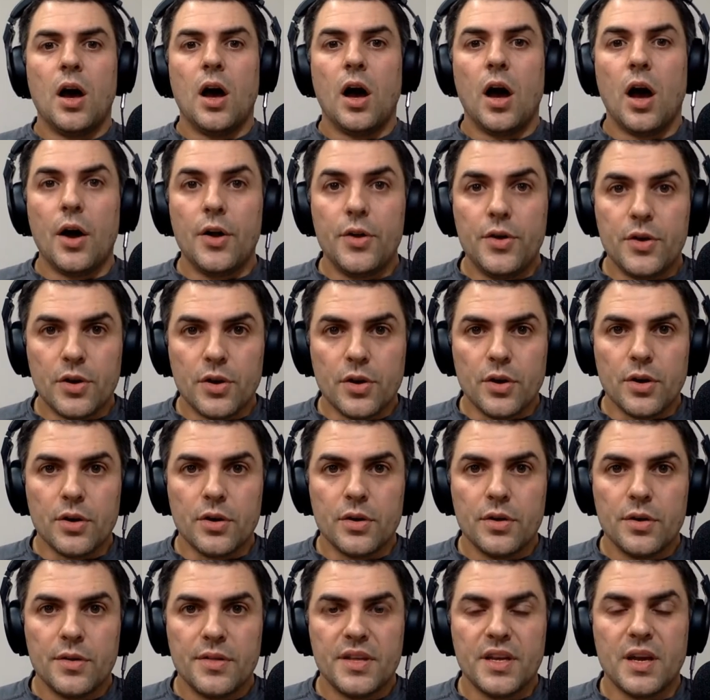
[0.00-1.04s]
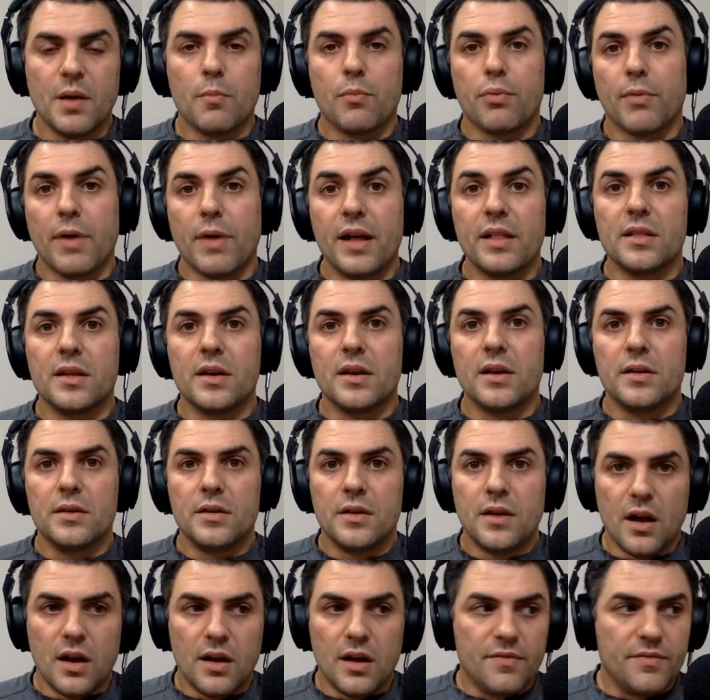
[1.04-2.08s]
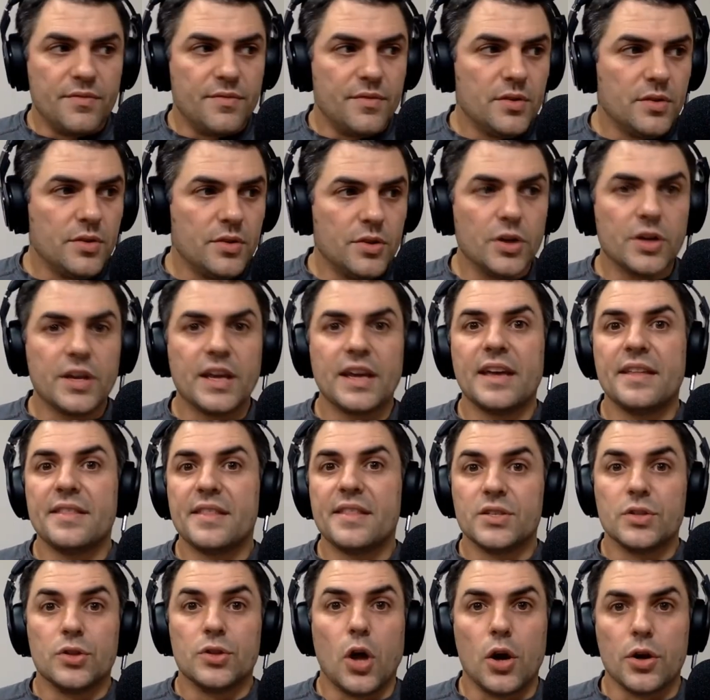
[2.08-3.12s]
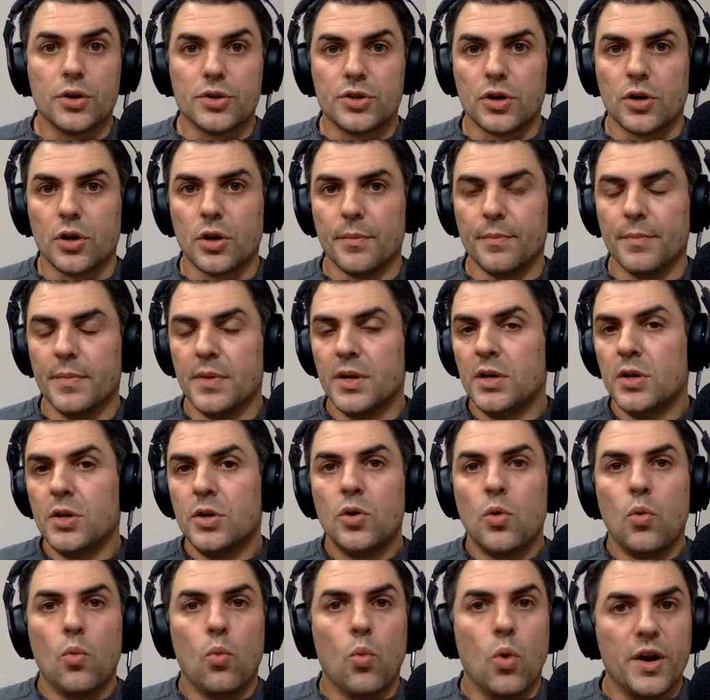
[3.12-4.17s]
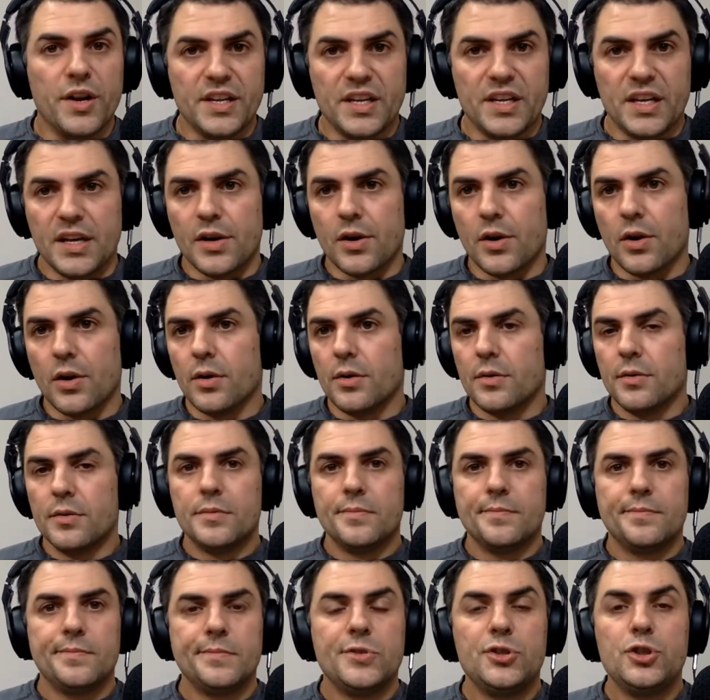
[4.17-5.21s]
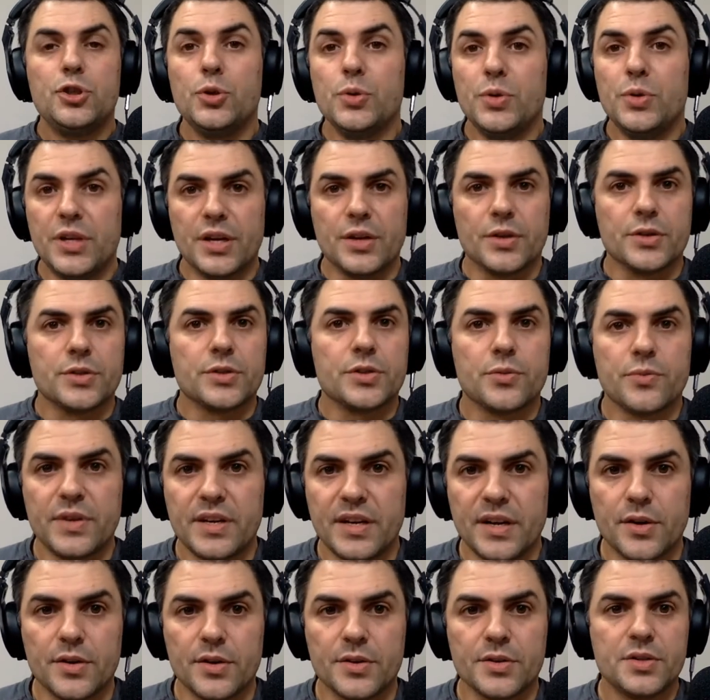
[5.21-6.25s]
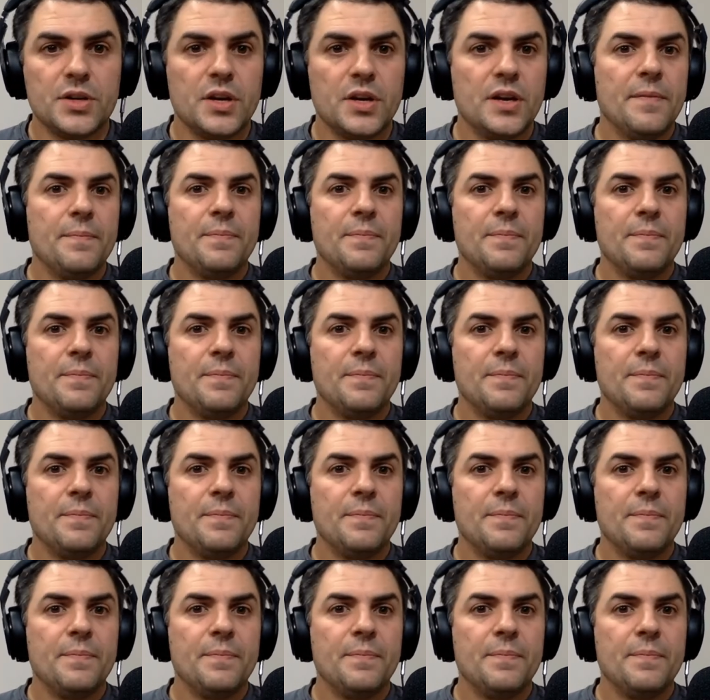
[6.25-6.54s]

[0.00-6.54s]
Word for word: under the umbrella of looking at this long term one year, two years, three years.